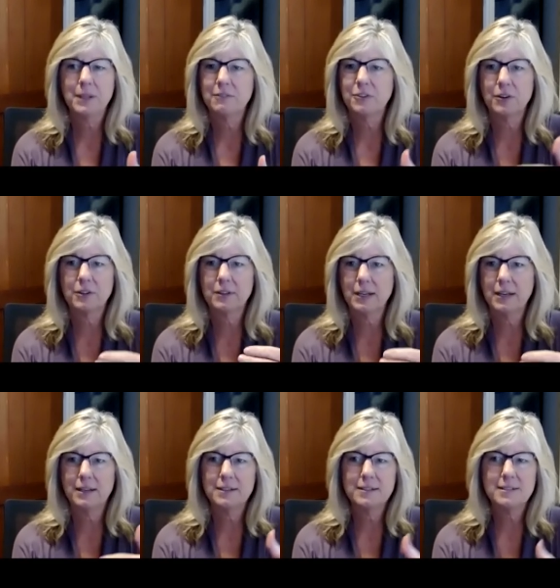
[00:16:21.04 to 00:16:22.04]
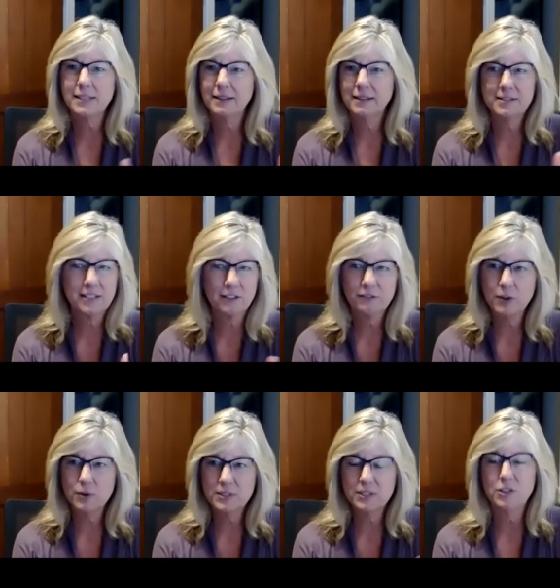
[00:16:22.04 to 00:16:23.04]
for uh, sick sick
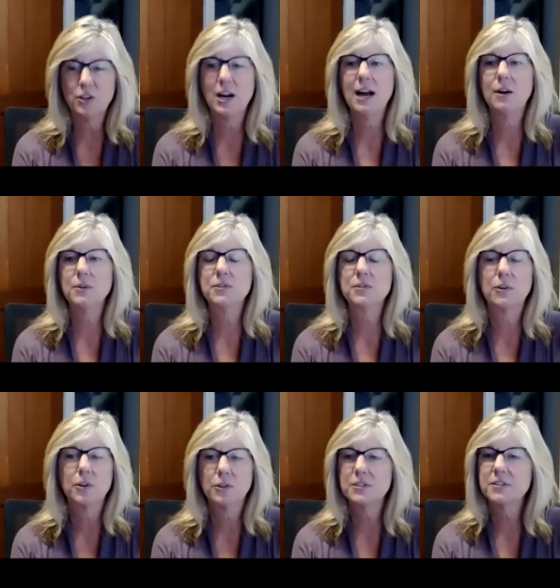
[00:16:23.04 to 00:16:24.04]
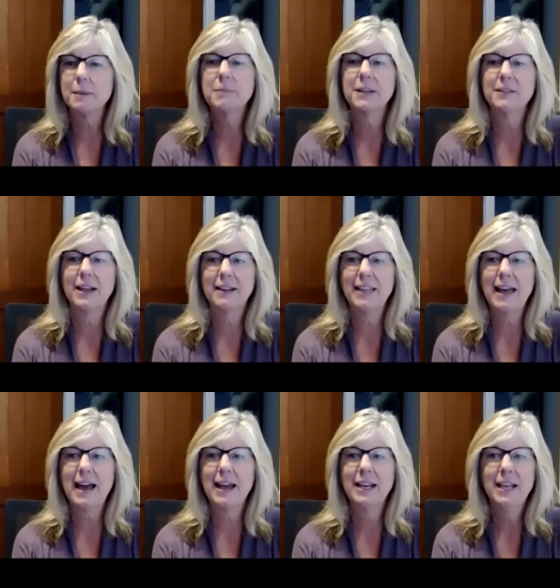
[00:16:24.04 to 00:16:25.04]
folks in your house or, or something like
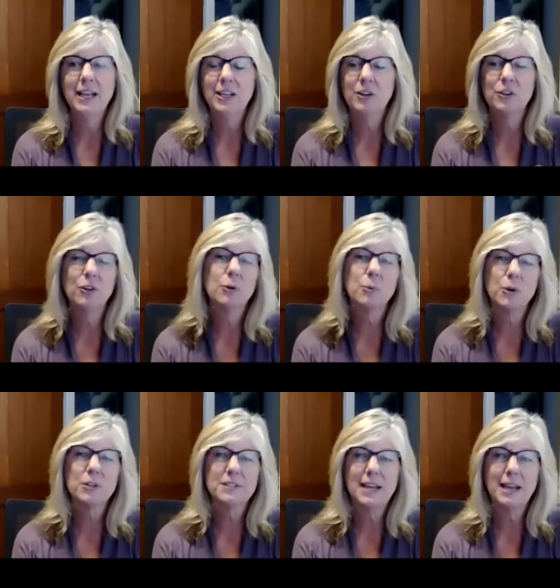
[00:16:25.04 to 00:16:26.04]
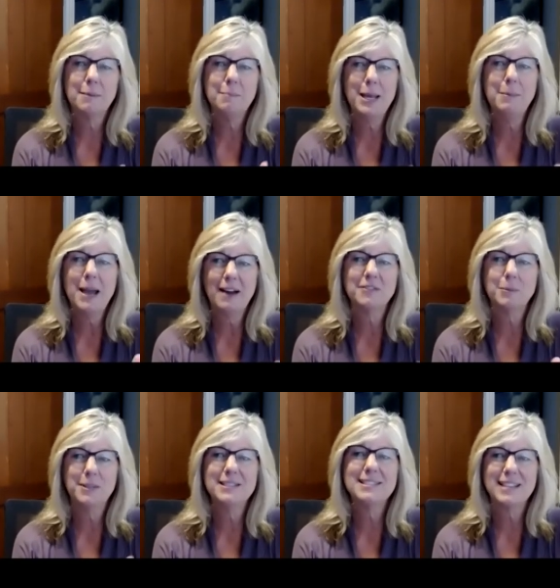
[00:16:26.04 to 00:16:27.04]
that you know your workday may have to
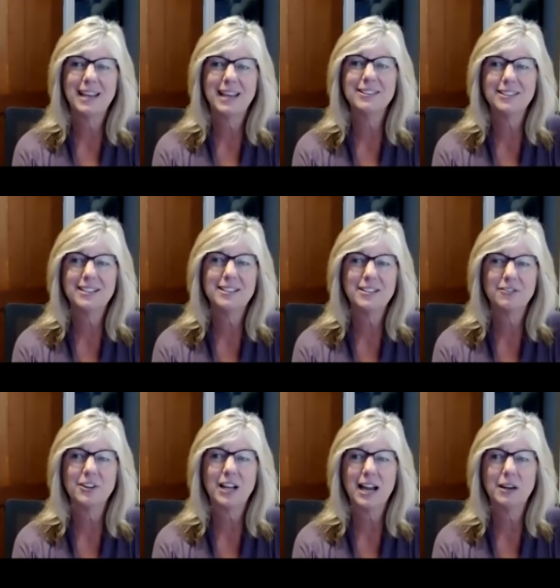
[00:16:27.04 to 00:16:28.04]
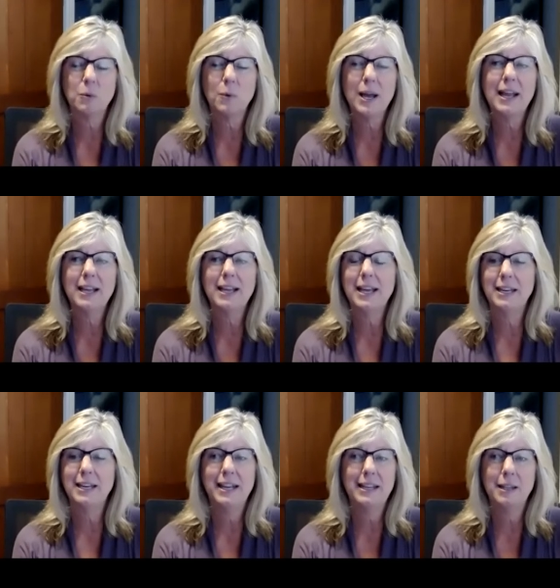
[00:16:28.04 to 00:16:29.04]
be scaled in a different kind of way
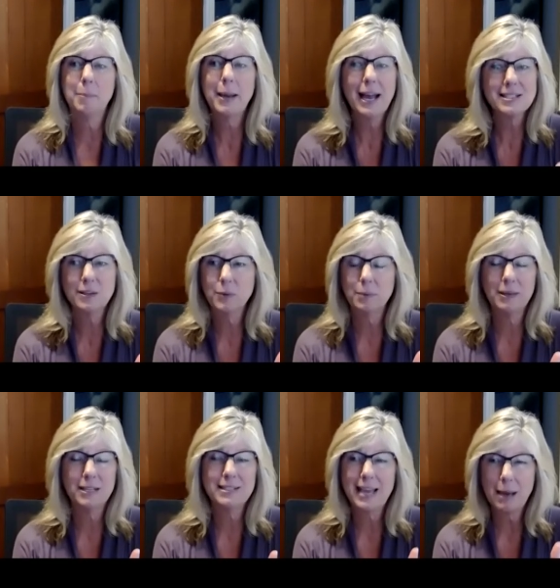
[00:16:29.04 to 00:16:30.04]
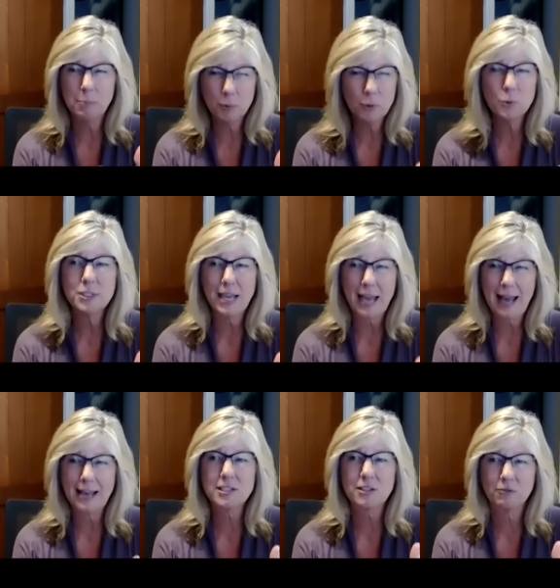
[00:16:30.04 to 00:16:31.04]
and in the past it would have been taboo to
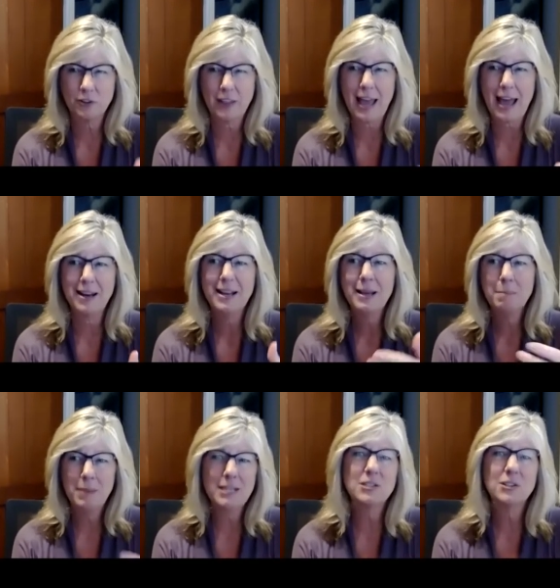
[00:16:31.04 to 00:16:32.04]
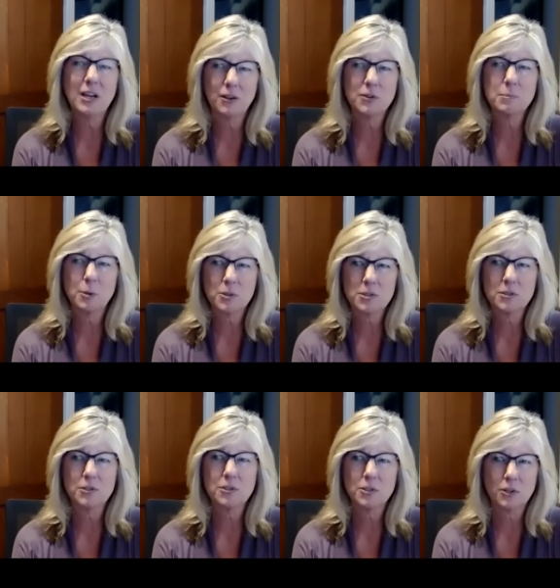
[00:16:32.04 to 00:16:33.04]
ask for that based on those
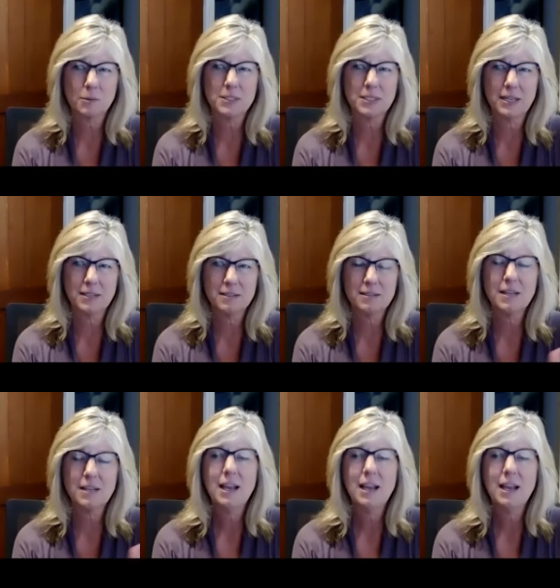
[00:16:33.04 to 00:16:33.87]
personal circumstances